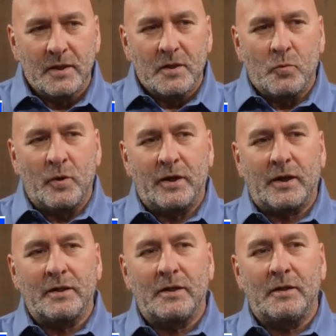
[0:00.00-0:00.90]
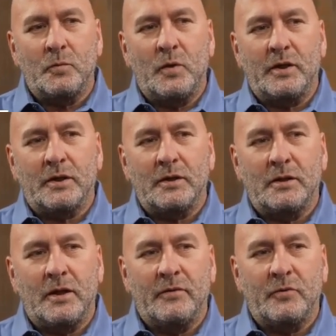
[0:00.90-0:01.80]
We can
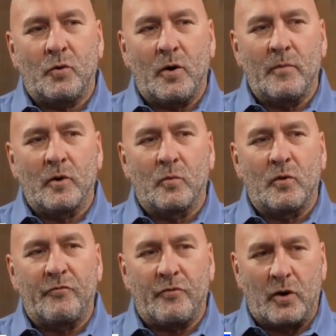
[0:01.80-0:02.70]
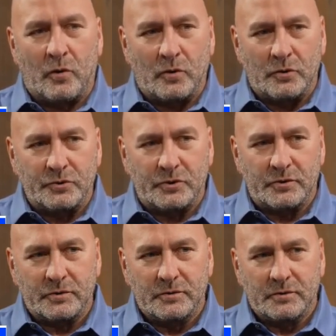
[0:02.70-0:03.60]
give criminal referrals
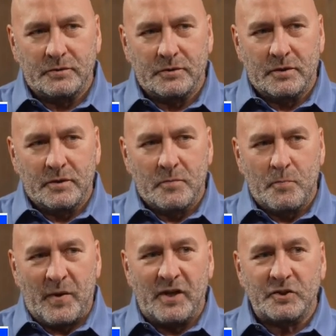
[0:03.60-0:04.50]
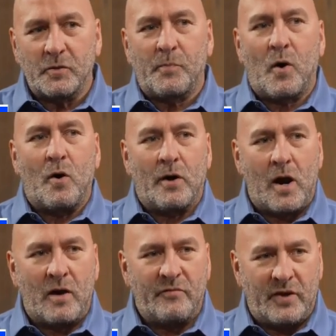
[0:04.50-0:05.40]
based upon
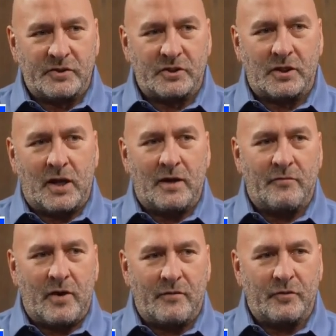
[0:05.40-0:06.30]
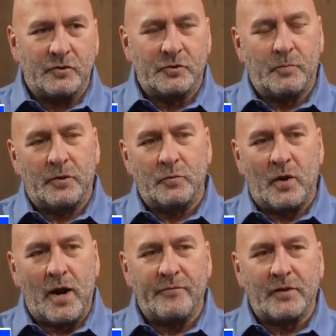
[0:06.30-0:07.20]
our investigative efforts, but we
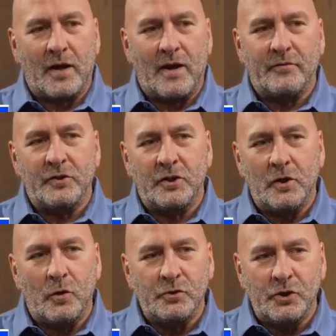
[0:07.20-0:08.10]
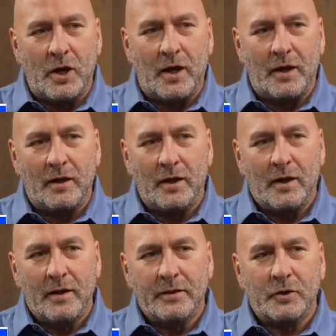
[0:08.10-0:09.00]
have to have a DOJ
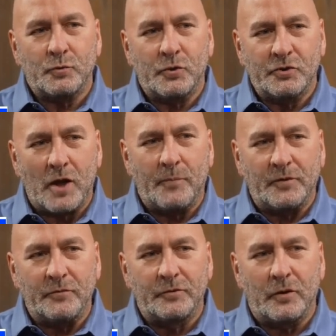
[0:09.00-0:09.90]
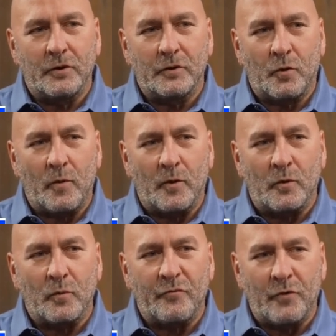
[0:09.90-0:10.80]
that's receptive to the criminal
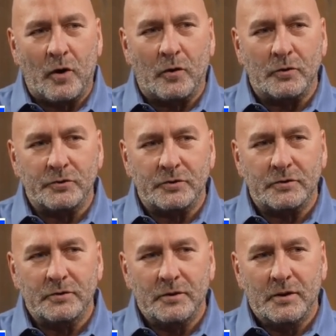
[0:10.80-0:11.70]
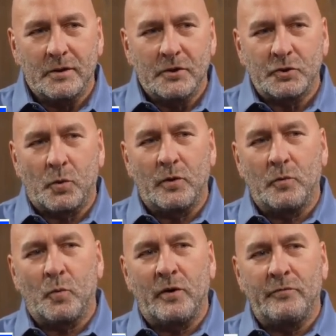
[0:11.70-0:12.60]
referrals. So
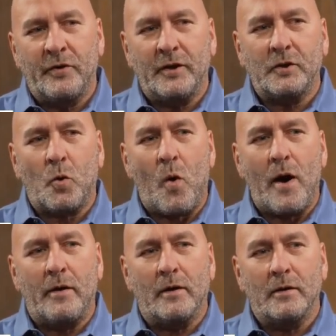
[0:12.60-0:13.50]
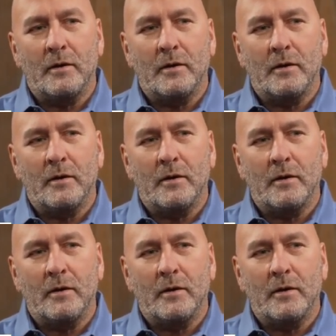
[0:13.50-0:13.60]
we've hit quite a